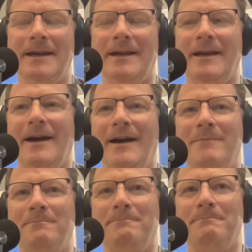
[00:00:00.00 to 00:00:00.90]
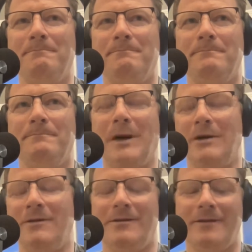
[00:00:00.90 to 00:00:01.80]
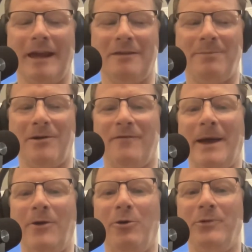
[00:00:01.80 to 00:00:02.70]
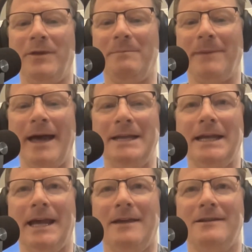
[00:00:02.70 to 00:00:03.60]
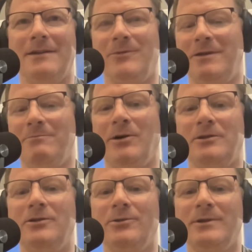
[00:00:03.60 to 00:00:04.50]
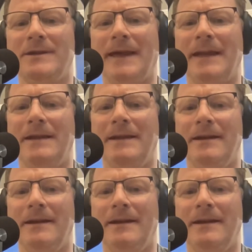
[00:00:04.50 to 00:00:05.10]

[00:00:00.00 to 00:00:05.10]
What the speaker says: But that's part of my hope with the podcast and with the book, too, is that